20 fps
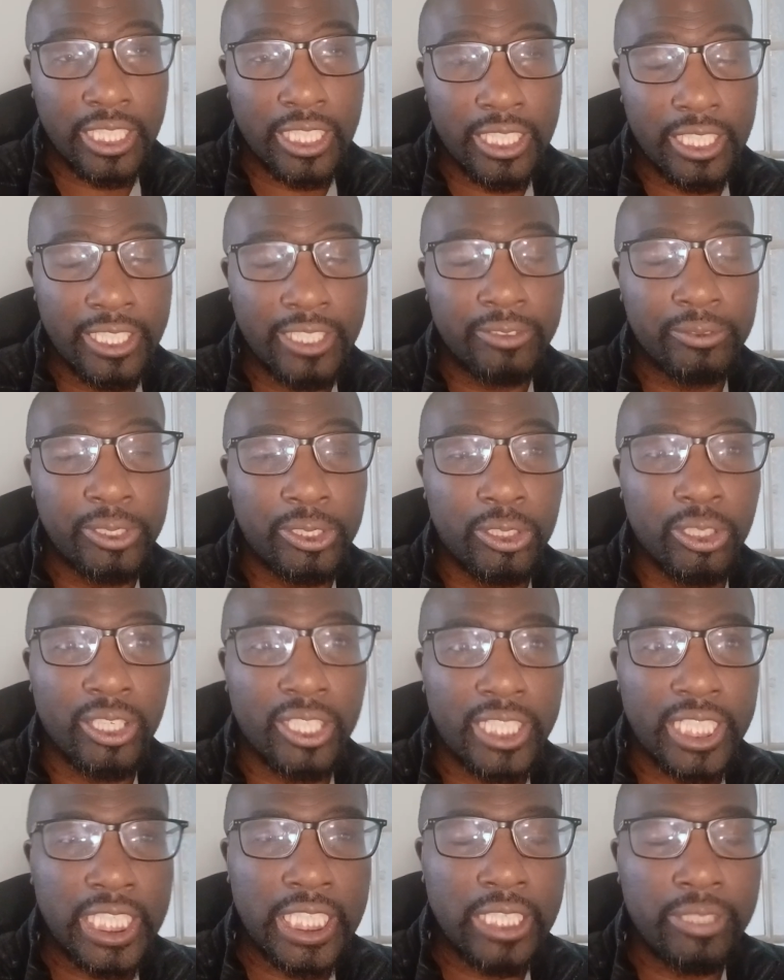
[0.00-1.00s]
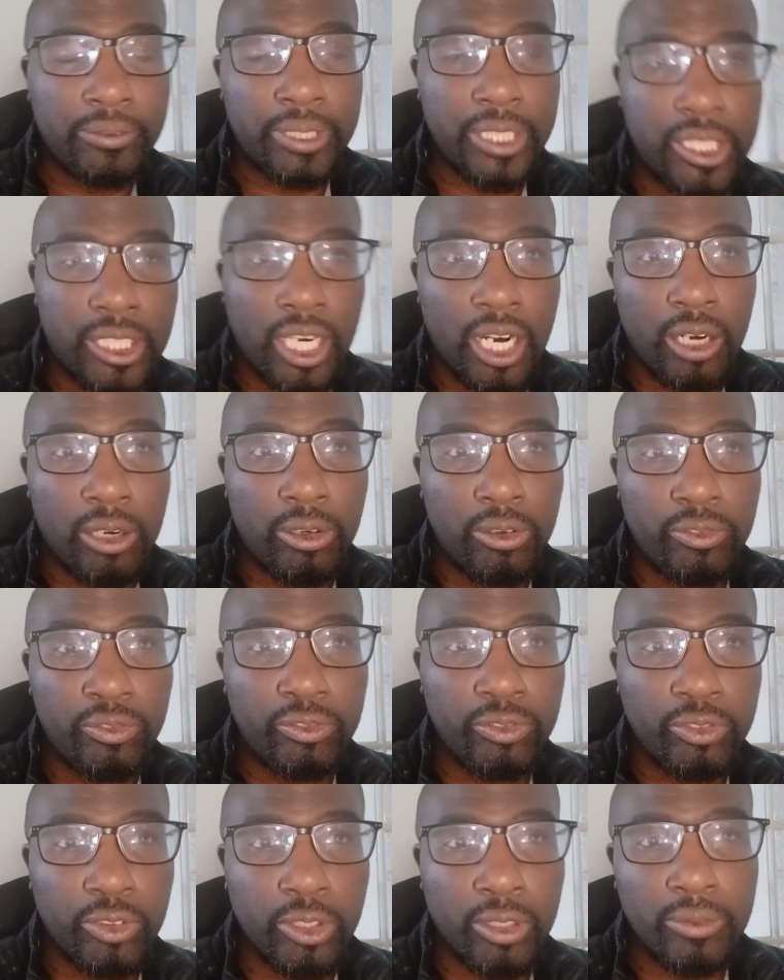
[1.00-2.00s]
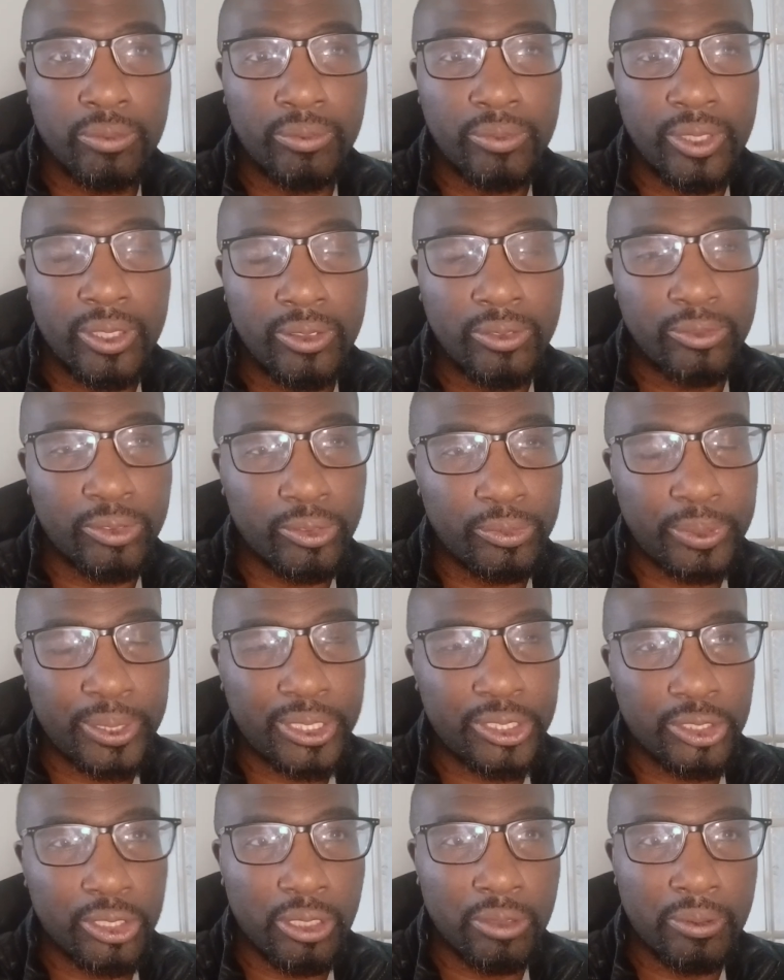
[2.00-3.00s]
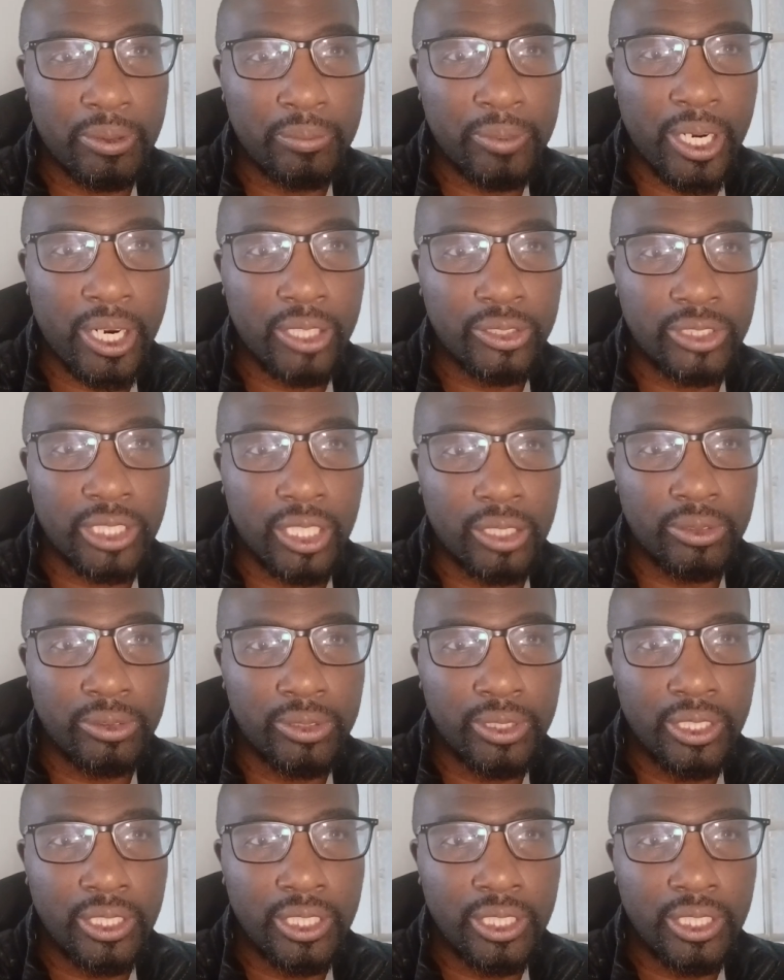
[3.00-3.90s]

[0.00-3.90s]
We got a here we go from Fabrizio Romano